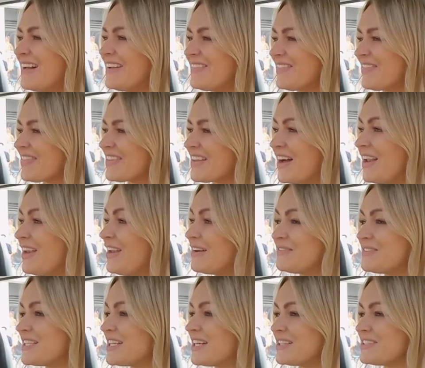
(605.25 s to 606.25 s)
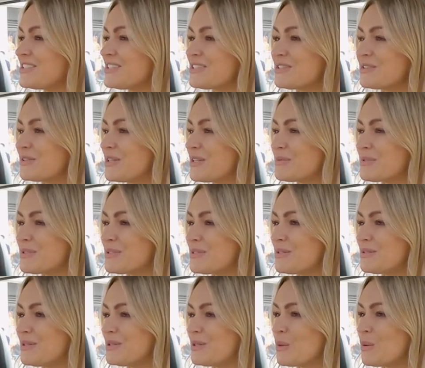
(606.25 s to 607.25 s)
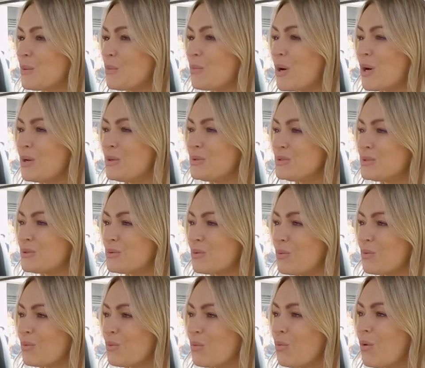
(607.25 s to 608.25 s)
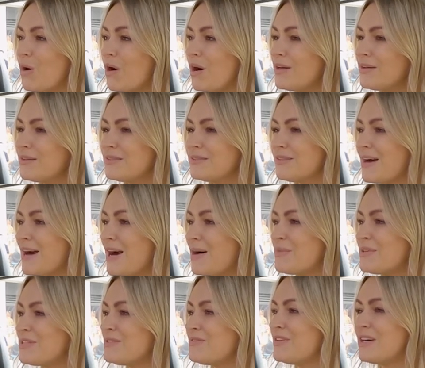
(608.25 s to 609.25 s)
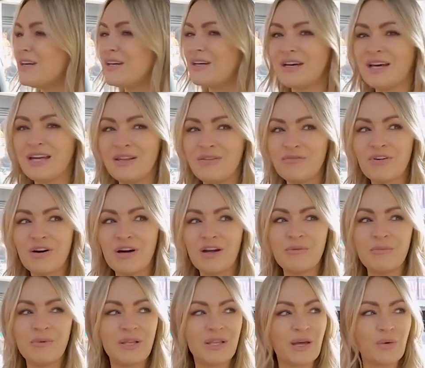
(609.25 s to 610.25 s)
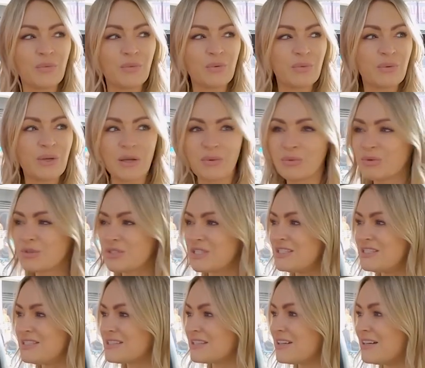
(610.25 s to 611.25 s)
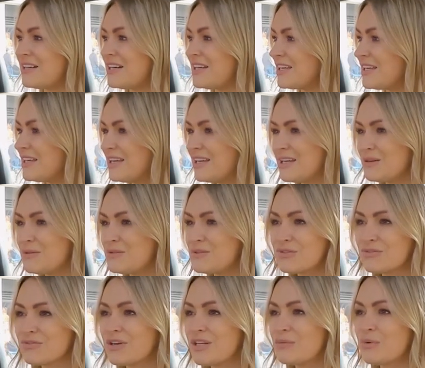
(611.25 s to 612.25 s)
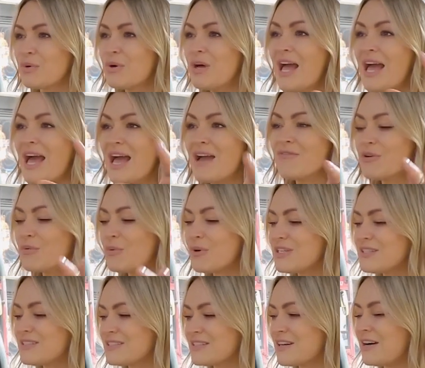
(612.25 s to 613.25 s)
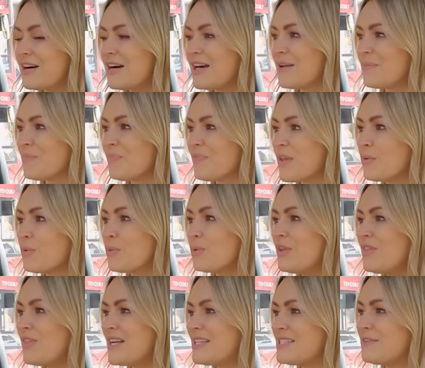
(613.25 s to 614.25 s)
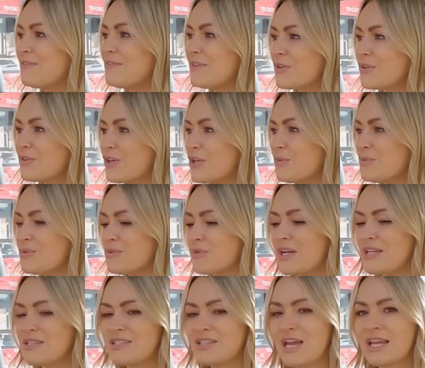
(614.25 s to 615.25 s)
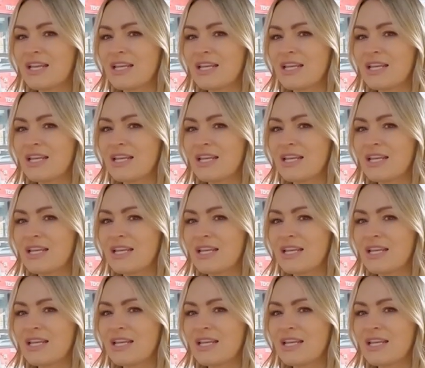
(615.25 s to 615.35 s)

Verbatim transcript: Um, I loved it. I just thought it was the most wild atmosphere and environment. I walk, when I walked into Sky, it was incredible. Everyone at Sky, they're all in their different groups, right? Mm.